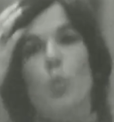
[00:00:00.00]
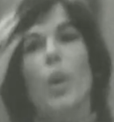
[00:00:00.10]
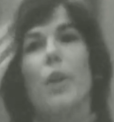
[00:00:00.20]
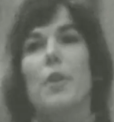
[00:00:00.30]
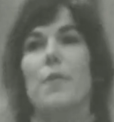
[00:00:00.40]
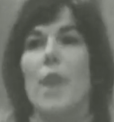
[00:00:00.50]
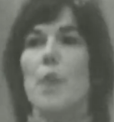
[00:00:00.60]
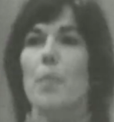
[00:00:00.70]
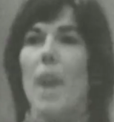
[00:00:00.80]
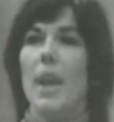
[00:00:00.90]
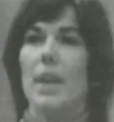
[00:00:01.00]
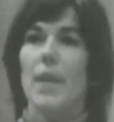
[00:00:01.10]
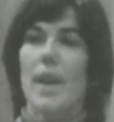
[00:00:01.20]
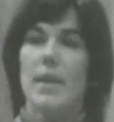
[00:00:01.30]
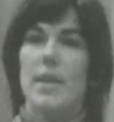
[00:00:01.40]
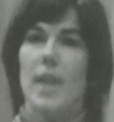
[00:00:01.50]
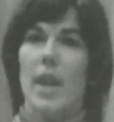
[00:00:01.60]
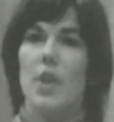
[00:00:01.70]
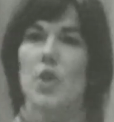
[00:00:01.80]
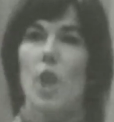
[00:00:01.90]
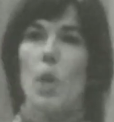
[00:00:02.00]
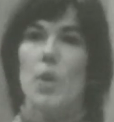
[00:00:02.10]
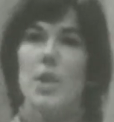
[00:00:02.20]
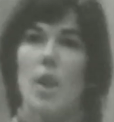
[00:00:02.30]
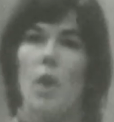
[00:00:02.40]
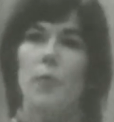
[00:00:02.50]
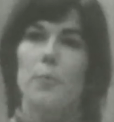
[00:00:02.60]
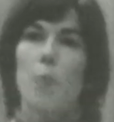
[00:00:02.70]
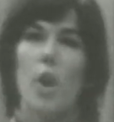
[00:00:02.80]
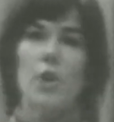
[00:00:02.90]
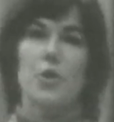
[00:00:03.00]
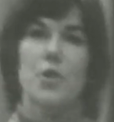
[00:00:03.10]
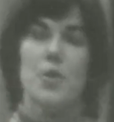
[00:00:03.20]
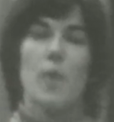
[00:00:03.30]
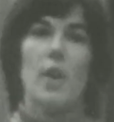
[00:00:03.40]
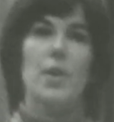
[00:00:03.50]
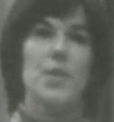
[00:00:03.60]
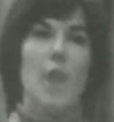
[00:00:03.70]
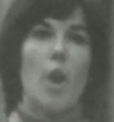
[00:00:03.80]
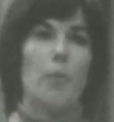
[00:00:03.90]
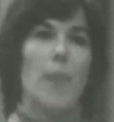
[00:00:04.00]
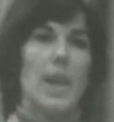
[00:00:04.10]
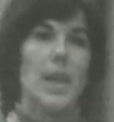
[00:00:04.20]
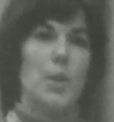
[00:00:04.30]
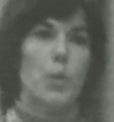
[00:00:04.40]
where the fight back at that stage was of partial struggles of mainly the